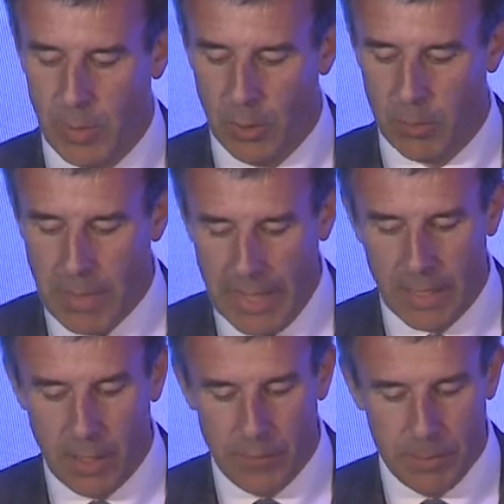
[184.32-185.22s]
we look
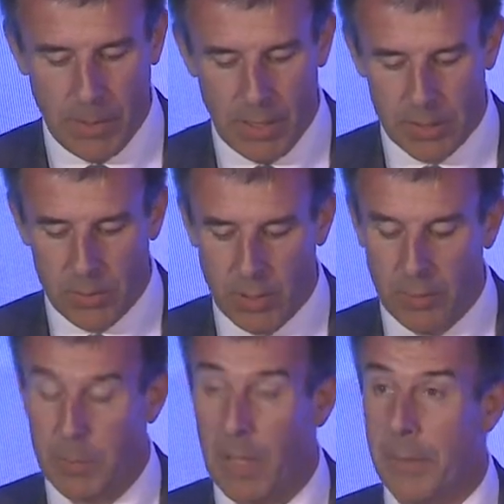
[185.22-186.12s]
back over the past
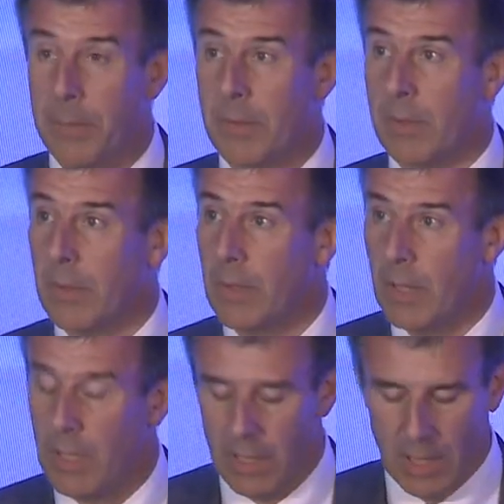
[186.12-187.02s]
12 months.
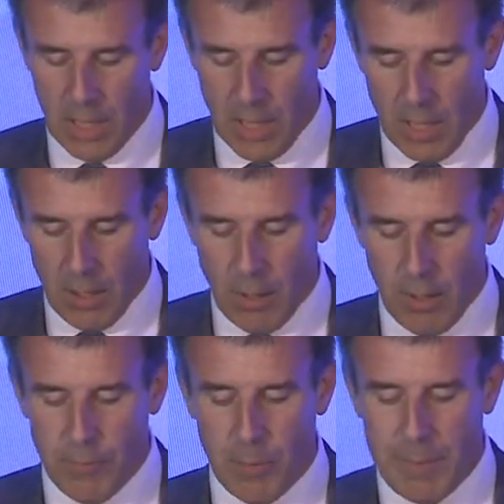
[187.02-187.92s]

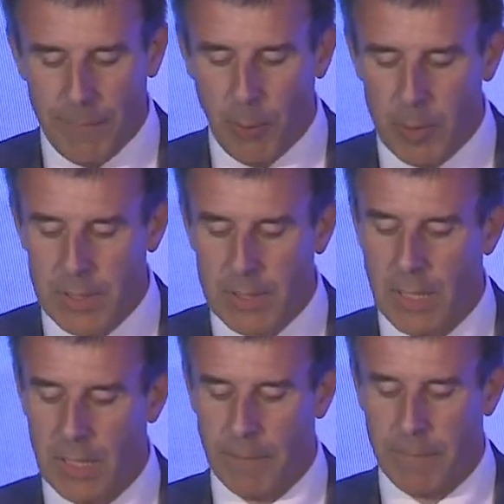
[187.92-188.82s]
From
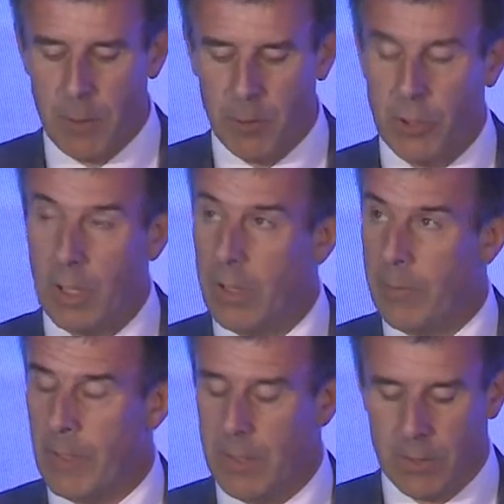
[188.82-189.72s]
influencing the future of
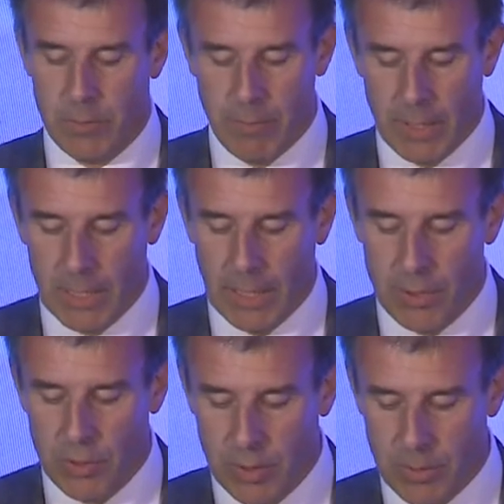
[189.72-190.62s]
industry
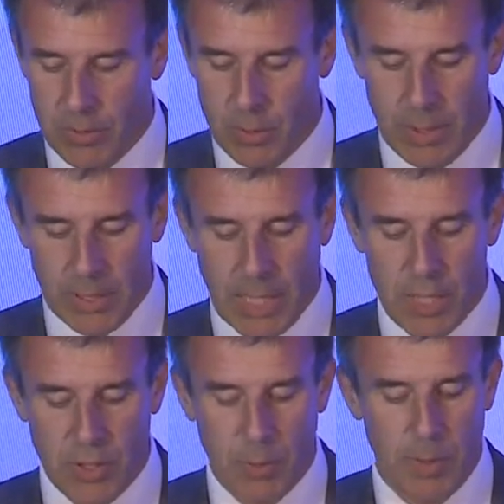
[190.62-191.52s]
regulation to
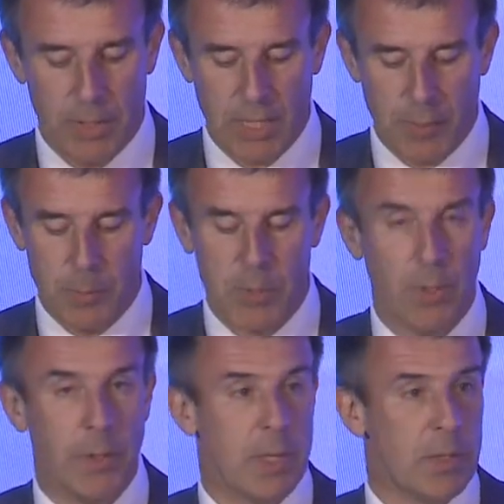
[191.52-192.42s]
engaging with the government
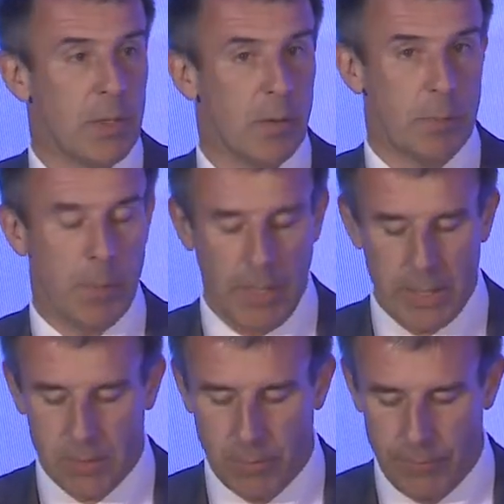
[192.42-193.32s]
on the issue of
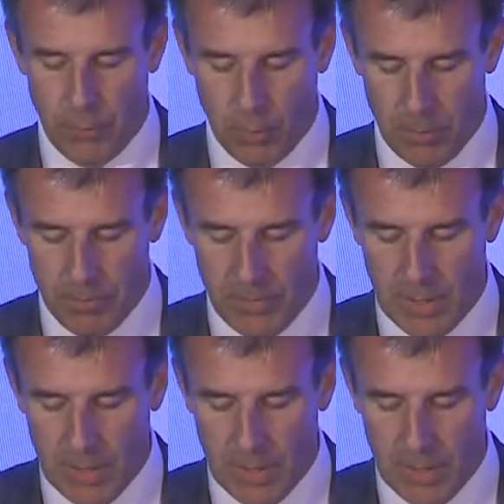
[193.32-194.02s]
police reform,